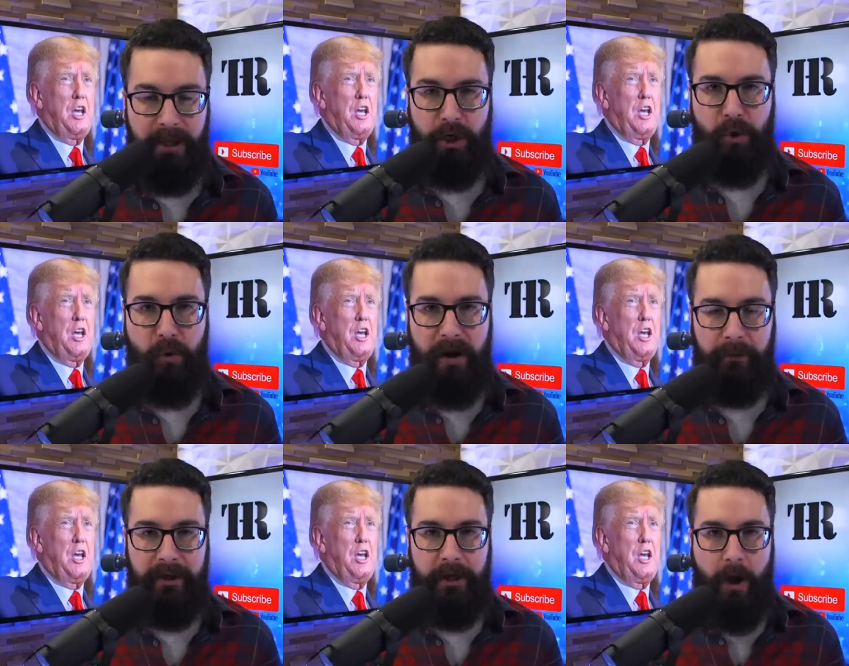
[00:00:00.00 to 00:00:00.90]

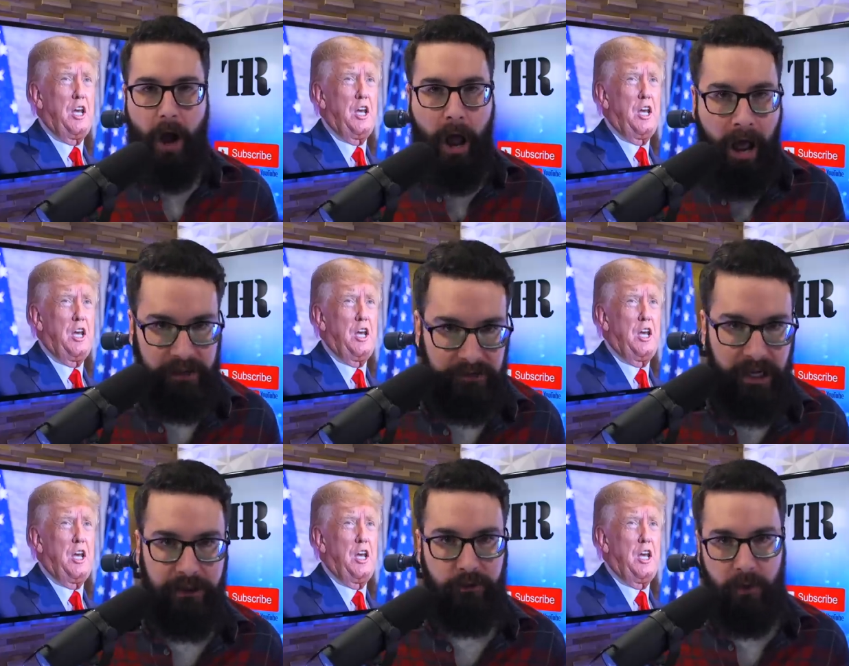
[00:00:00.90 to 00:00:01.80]
Speaker 1: incredibly hostile
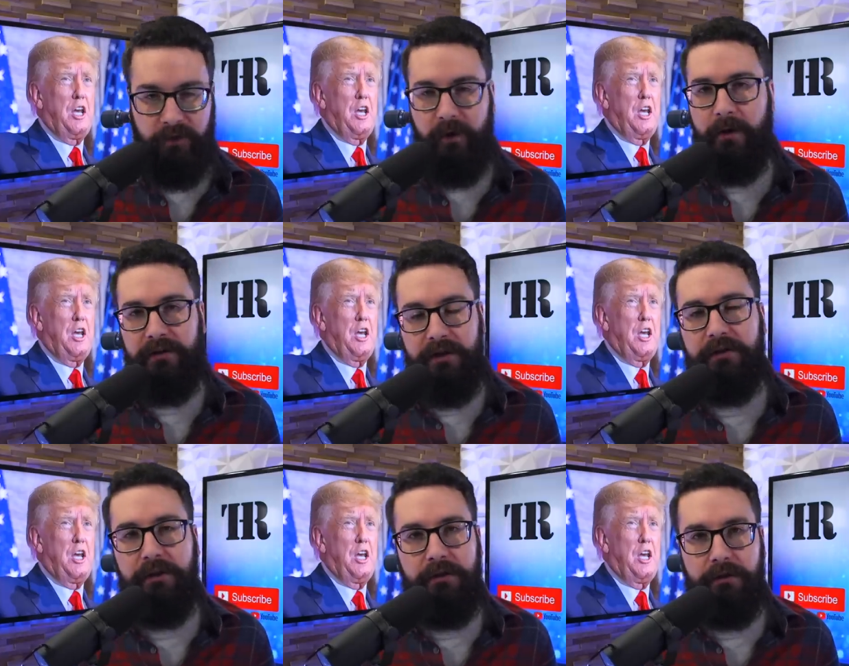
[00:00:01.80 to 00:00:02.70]
towards their
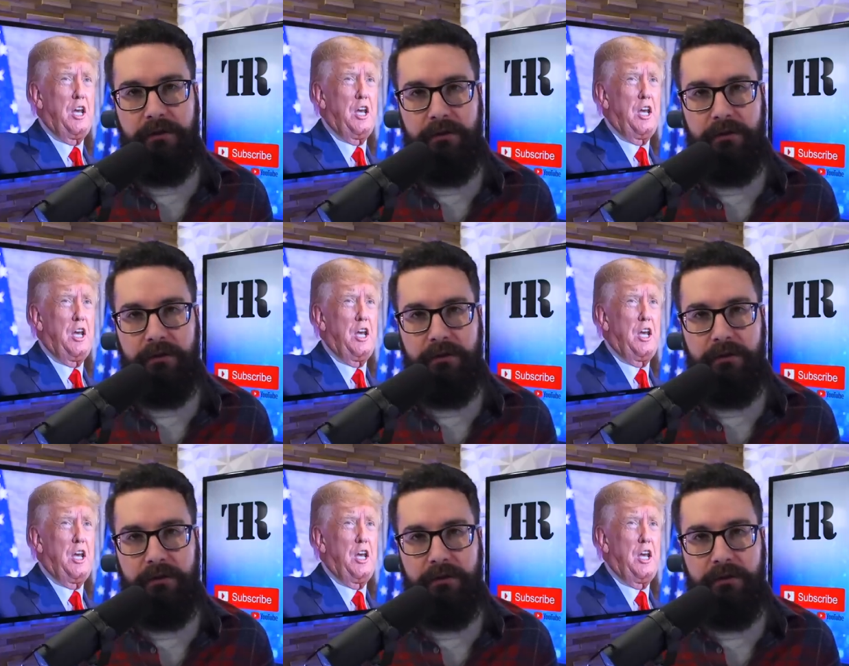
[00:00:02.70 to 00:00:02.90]
existence.